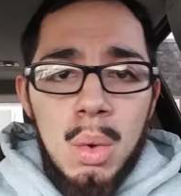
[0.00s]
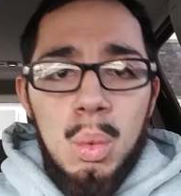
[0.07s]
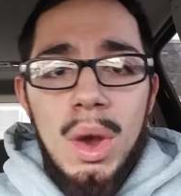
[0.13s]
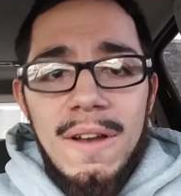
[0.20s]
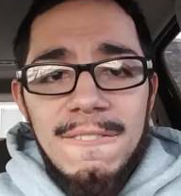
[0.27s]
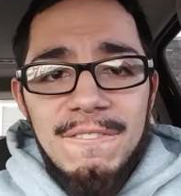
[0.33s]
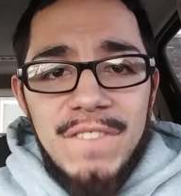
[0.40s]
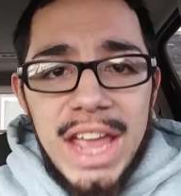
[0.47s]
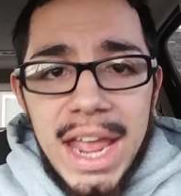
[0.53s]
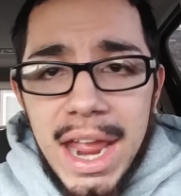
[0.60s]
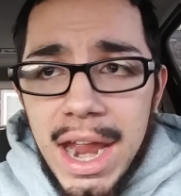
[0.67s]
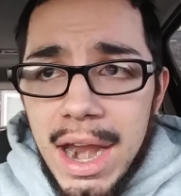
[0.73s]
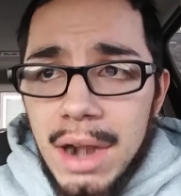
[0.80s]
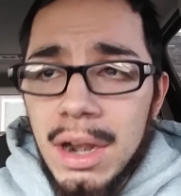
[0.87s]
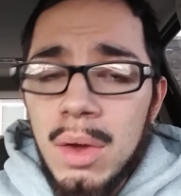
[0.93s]
What
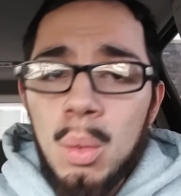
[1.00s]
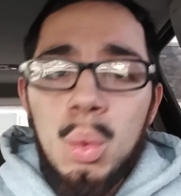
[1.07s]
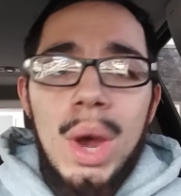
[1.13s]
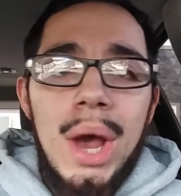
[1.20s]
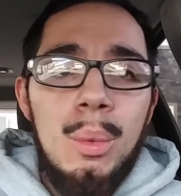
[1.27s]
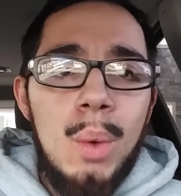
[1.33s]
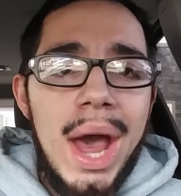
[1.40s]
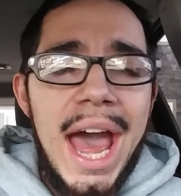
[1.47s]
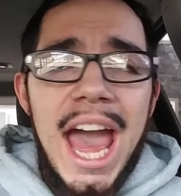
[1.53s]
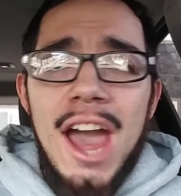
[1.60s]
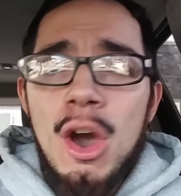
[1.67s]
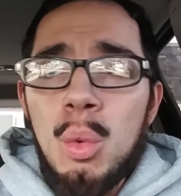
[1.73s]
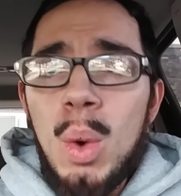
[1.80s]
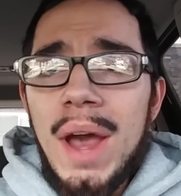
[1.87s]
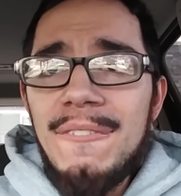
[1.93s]
fear? What what?
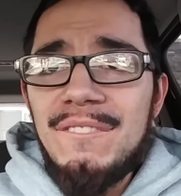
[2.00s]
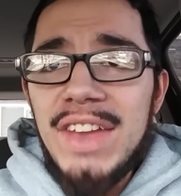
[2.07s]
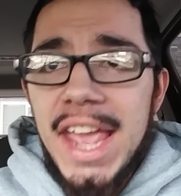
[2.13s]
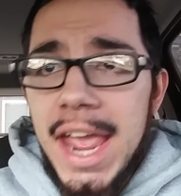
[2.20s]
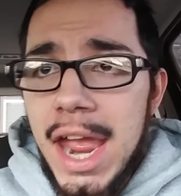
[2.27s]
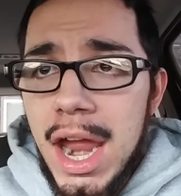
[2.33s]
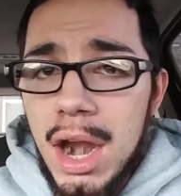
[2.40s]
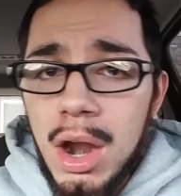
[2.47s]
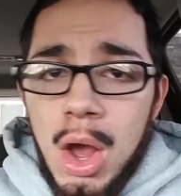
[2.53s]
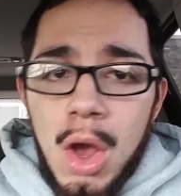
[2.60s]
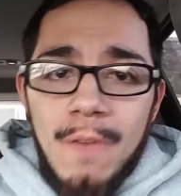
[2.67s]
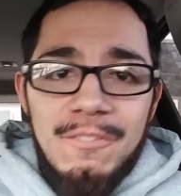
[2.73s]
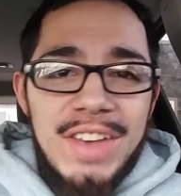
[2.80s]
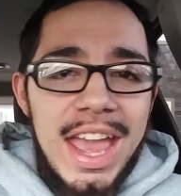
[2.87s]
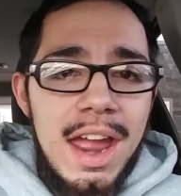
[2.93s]
What fear?
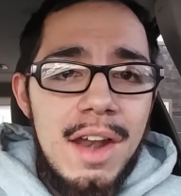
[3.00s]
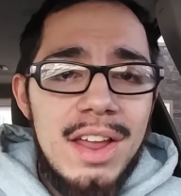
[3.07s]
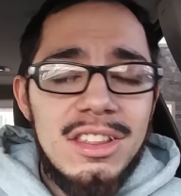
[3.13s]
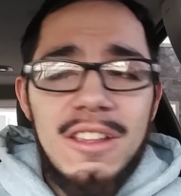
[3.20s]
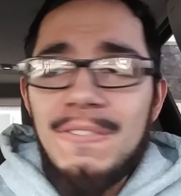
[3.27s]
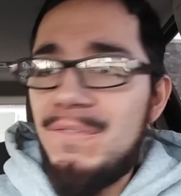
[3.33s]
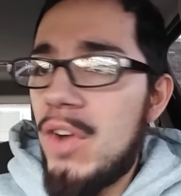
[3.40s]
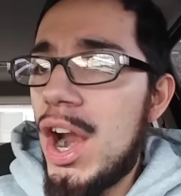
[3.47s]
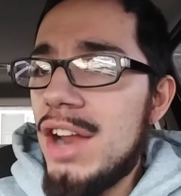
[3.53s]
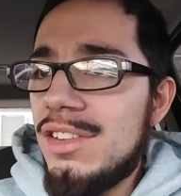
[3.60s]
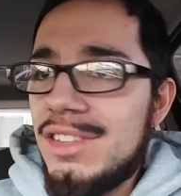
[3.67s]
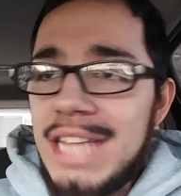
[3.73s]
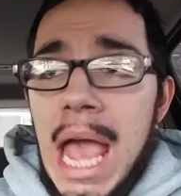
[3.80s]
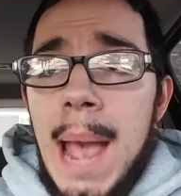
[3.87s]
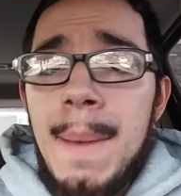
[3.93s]
Fear is the
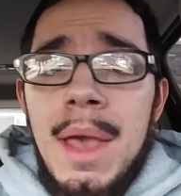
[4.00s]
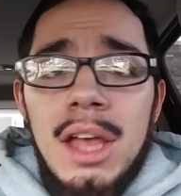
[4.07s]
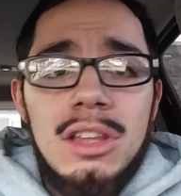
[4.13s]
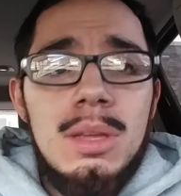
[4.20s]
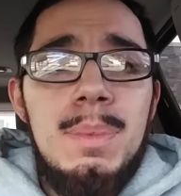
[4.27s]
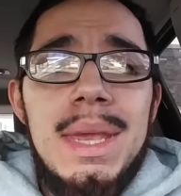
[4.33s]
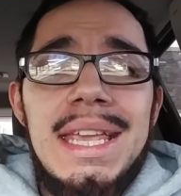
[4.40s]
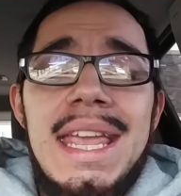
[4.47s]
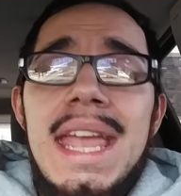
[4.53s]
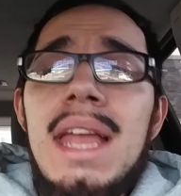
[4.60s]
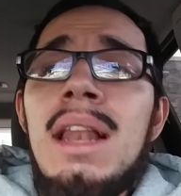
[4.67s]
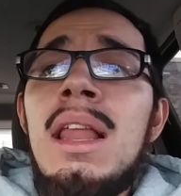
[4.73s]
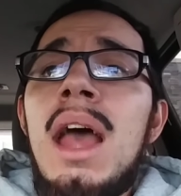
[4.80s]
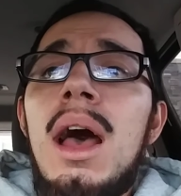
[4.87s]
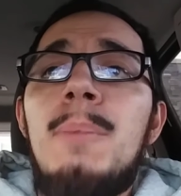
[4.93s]
first step to
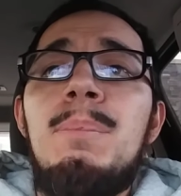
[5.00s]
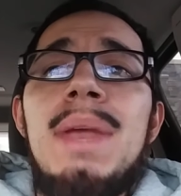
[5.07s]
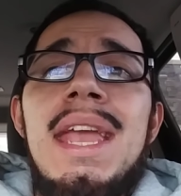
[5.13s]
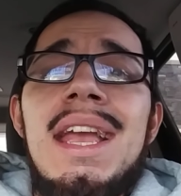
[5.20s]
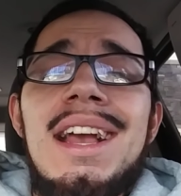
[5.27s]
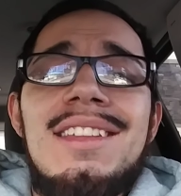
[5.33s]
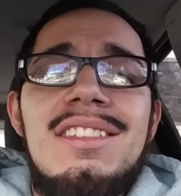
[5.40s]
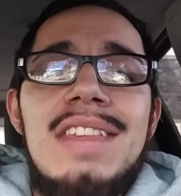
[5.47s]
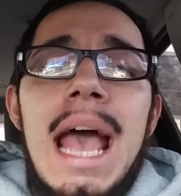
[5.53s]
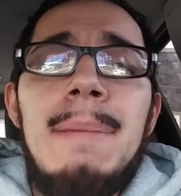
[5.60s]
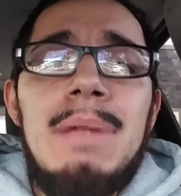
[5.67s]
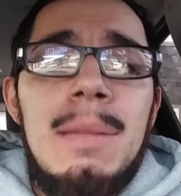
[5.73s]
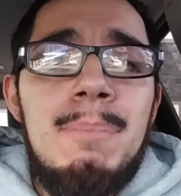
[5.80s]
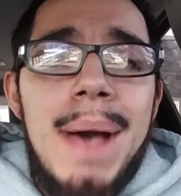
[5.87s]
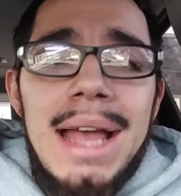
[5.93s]
begin being
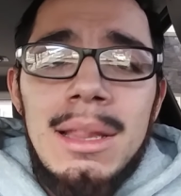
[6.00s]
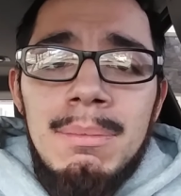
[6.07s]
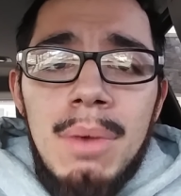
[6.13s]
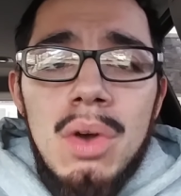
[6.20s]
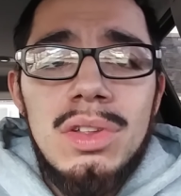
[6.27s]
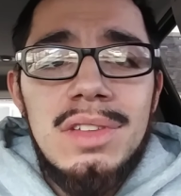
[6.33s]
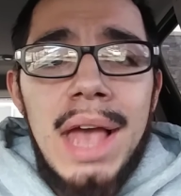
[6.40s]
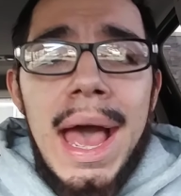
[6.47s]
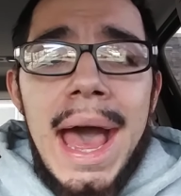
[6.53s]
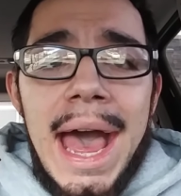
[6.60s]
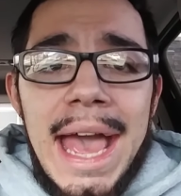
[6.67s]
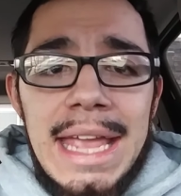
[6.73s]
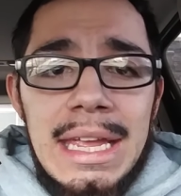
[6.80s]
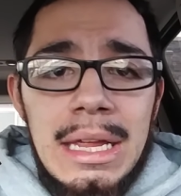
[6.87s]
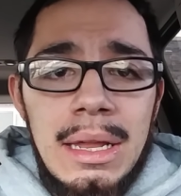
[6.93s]
accepted by the Most
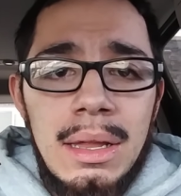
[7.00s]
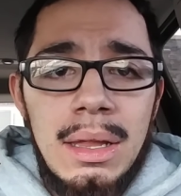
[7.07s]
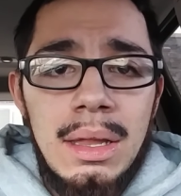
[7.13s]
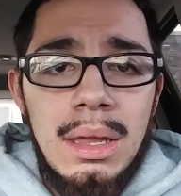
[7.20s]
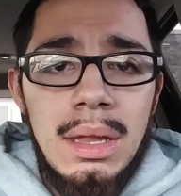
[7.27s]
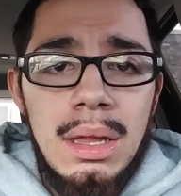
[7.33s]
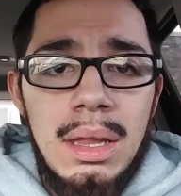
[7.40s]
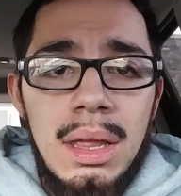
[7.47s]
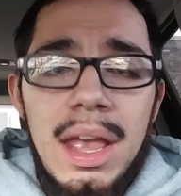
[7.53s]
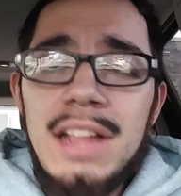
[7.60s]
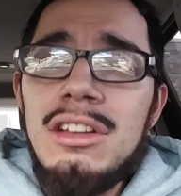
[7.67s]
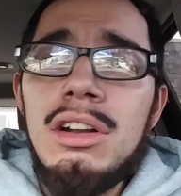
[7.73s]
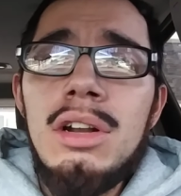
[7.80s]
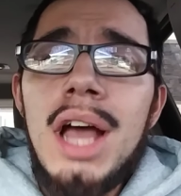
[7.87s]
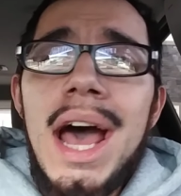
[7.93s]
High.
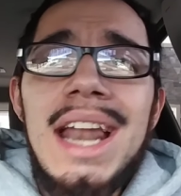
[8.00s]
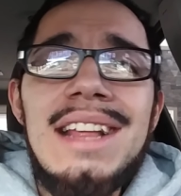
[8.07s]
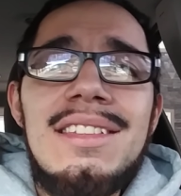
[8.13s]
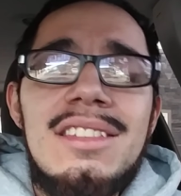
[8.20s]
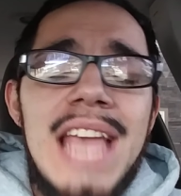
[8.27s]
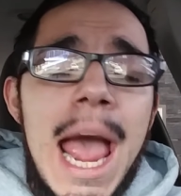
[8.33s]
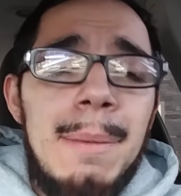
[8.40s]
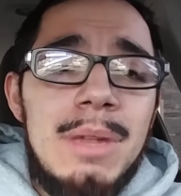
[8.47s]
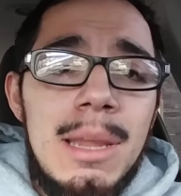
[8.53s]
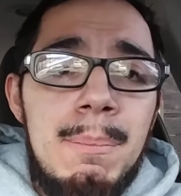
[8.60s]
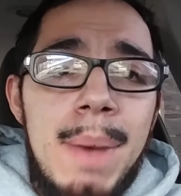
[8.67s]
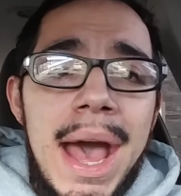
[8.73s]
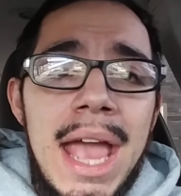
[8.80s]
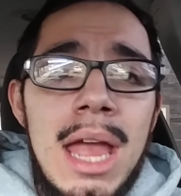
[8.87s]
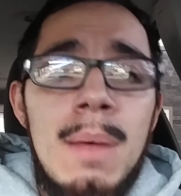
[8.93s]
And you're not accepted
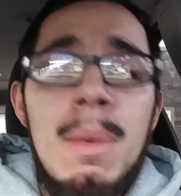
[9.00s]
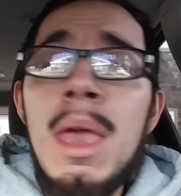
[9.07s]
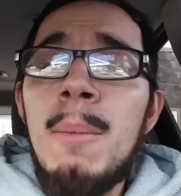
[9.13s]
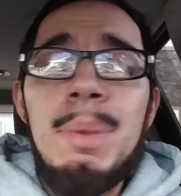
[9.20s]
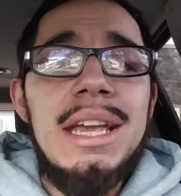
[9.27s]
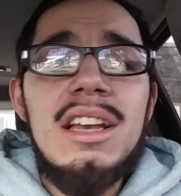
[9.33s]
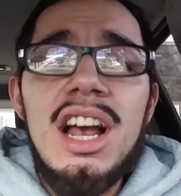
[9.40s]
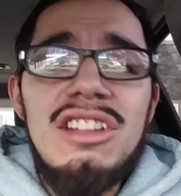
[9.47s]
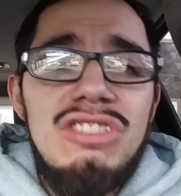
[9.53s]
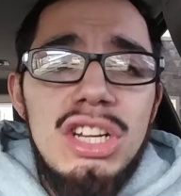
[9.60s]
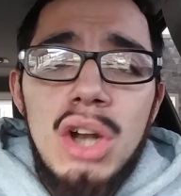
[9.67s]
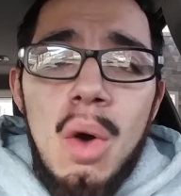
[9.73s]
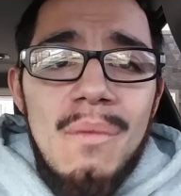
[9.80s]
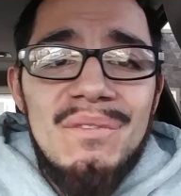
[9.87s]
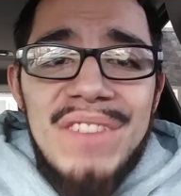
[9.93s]
by Him because you
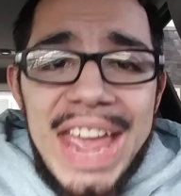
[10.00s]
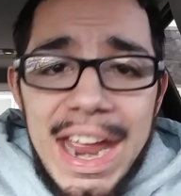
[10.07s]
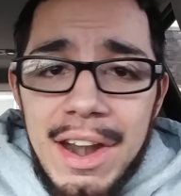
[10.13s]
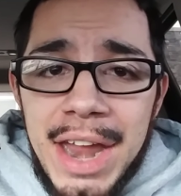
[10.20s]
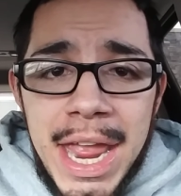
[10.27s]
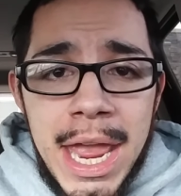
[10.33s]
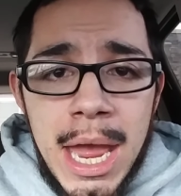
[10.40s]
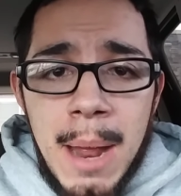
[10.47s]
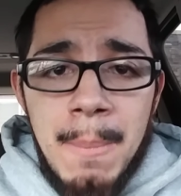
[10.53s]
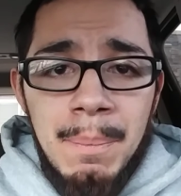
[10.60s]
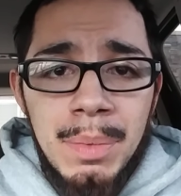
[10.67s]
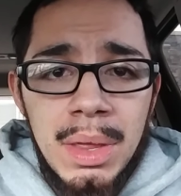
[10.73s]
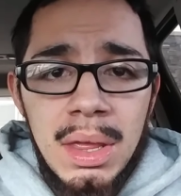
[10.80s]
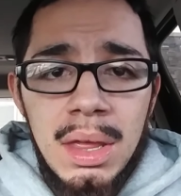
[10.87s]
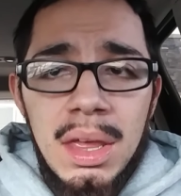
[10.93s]
don't fear Him.
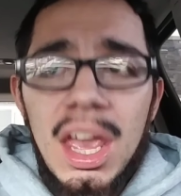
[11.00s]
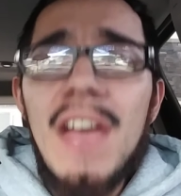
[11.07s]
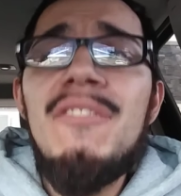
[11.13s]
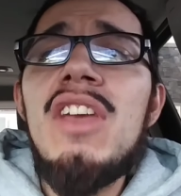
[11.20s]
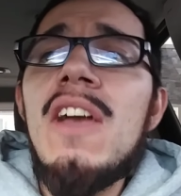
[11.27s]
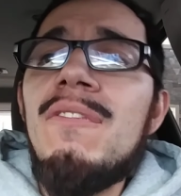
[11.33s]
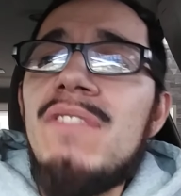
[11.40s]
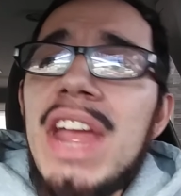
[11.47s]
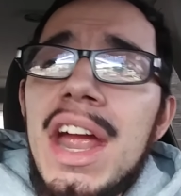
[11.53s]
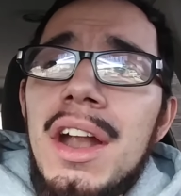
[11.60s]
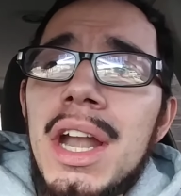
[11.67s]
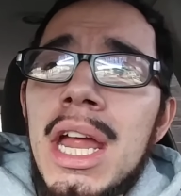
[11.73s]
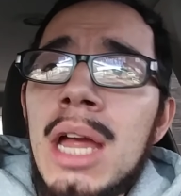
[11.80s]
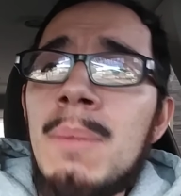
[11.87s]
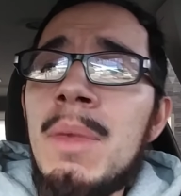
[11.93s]
If you
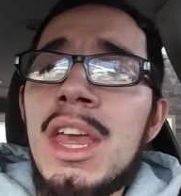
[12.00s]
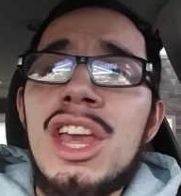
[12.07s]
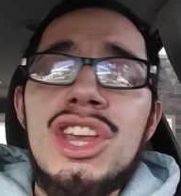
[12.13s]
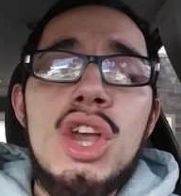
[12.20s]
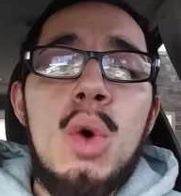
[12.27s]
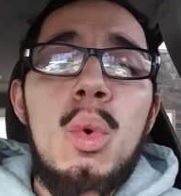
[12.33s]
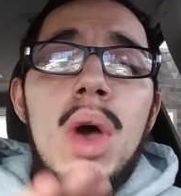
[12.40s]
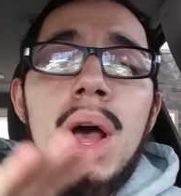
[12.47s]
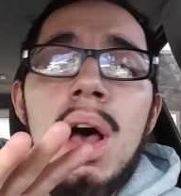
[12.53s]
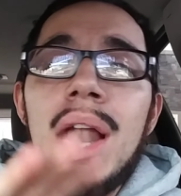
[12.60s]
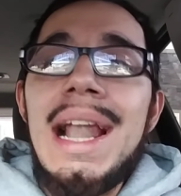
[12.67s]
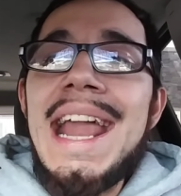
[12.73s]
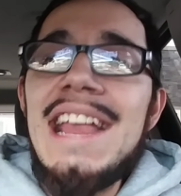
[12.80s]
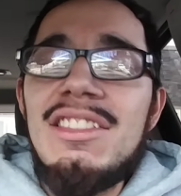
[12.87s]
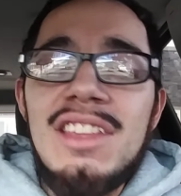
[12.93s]
feared him, you would
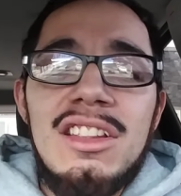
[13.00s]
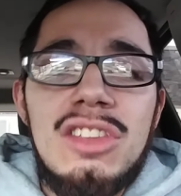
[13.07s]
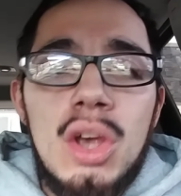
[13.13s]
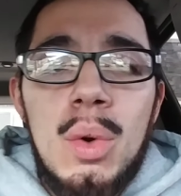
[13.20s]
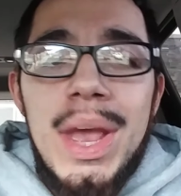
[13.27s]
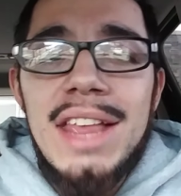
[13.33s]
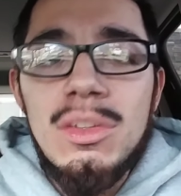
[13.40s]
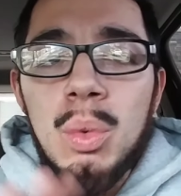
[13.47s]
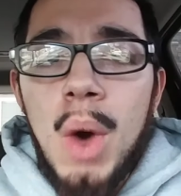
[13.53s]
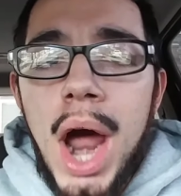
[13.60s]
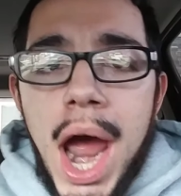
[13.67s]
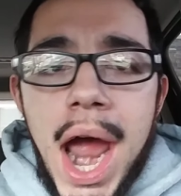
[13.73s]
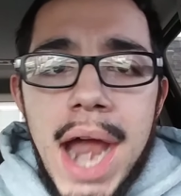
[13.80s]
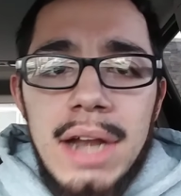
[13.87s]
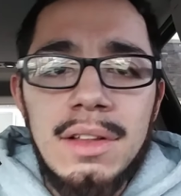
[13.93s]
listen to his
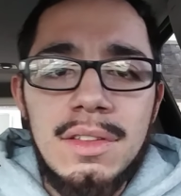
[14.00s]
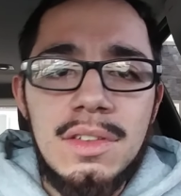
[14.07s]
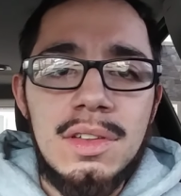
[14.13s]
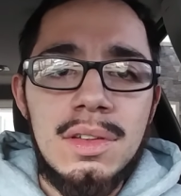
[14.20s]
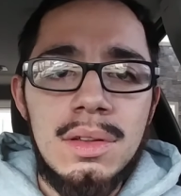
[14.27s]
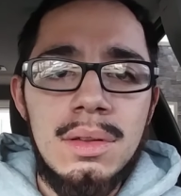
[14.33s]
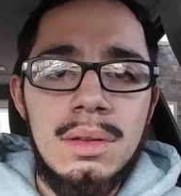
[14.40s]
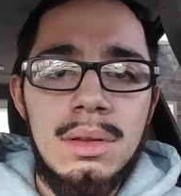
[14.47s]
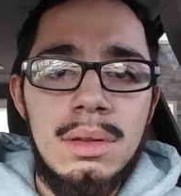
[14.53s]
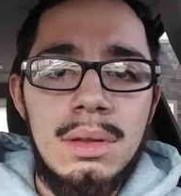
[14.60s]
words.